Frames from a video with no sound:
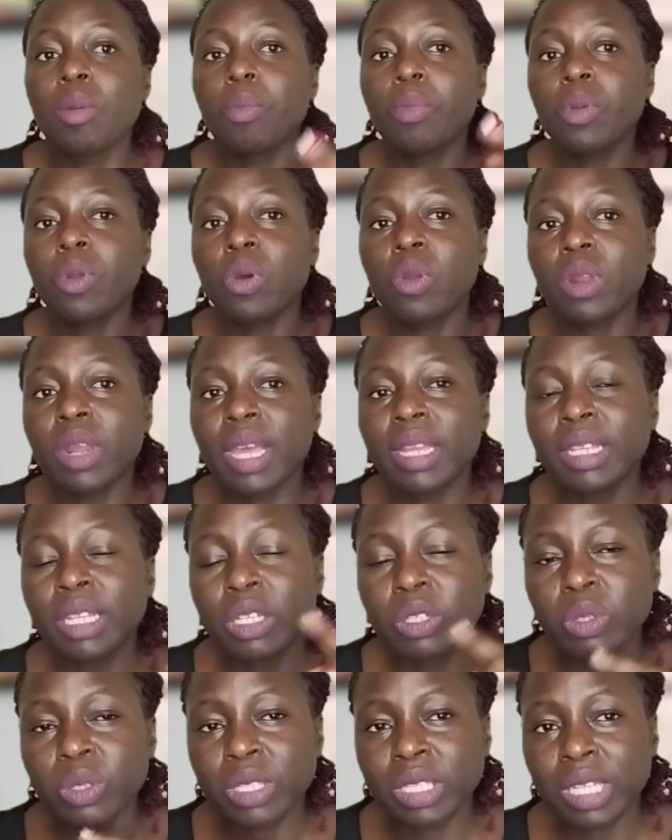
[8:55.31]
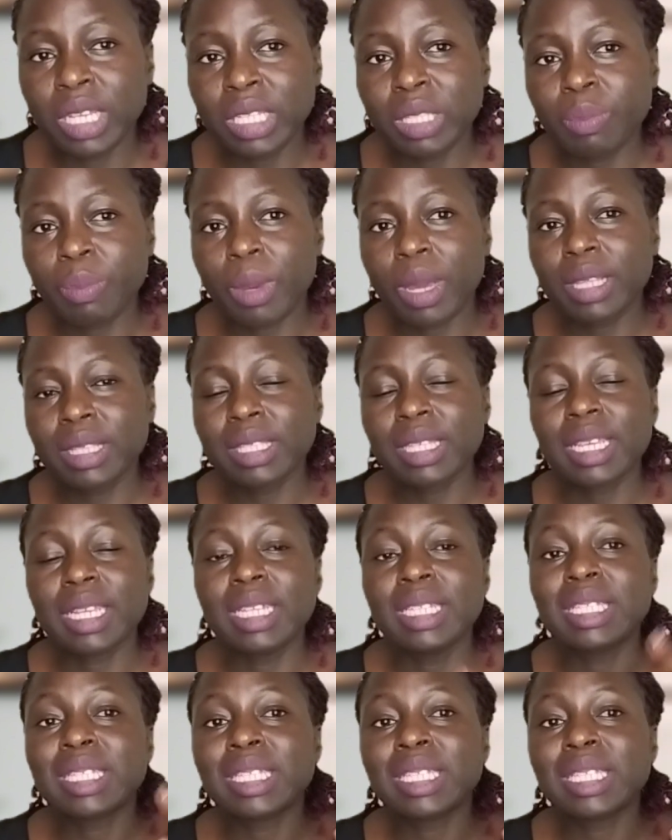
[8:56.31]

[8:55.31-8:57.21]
Prorated to 6 months, it's